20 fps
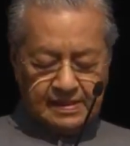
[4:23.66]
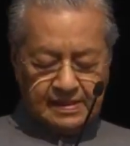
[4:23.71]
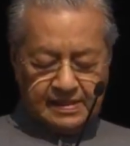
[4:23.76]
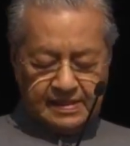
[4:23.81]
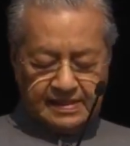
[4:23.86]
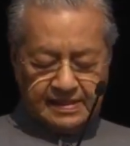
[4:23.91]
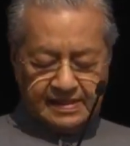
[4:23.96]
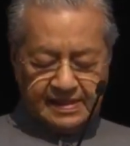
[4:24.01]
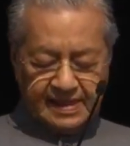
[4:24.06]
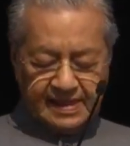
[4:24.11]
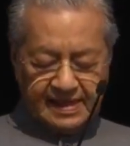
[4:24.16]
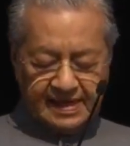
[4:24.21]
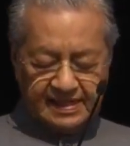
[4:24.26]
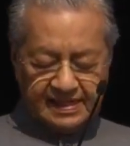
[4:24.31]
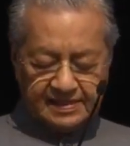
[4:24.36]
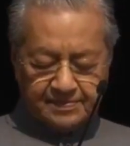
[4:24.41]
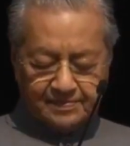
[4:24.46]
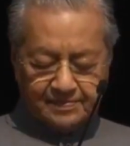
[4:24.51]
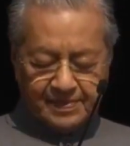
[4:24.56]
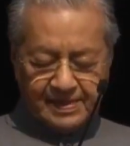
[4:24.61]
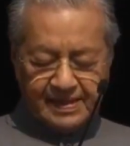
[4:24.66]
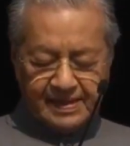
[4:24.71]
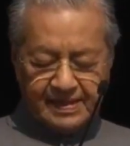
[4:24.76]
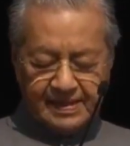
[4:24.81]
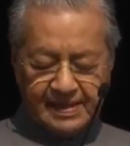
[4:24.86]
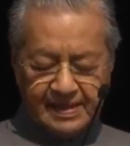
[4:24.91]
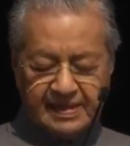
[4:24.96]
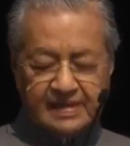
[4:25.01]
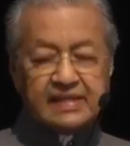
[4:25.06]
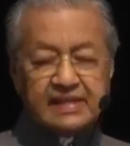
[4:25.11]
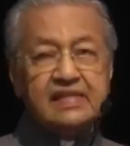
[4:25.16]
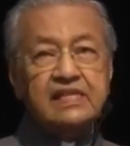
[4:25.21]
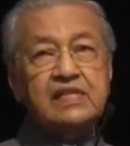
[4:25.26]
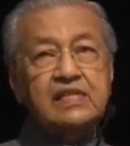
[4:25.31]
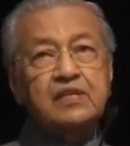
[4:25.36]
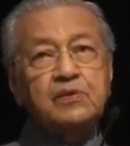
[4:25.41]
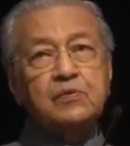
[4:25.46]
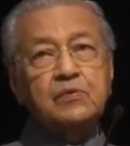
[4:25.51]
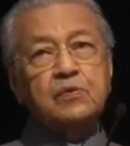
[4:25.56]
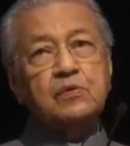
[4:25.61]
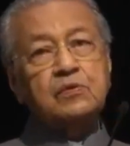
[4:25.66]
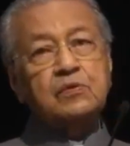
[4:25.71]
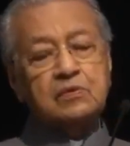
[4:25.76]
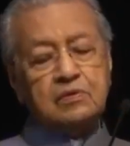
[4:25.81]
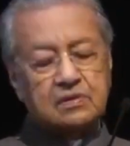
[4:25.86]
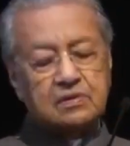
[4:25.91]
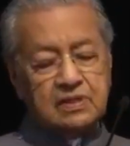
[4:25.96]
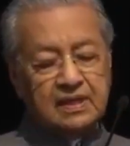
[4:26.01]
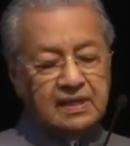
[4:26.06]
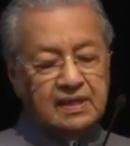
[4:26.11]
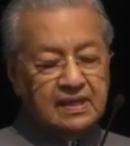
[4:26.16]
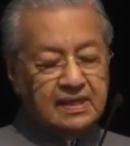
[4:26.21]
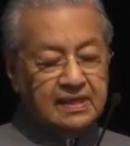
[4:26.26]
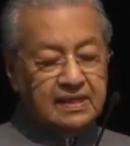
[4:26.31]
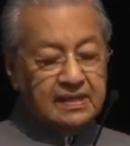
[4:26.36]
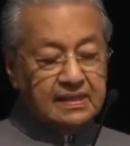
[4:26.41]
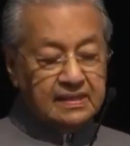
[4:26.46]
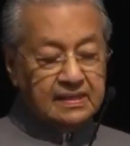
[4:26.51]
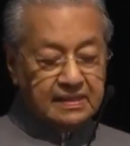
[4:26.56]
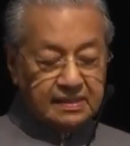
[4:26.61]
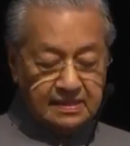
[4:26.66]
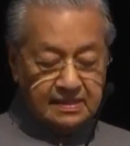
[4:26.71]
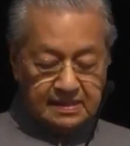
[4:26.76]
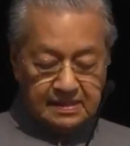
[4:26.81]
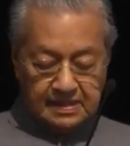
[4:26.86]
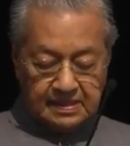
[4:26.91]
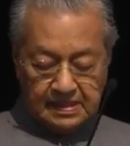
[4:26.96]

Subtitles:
that has played a key role in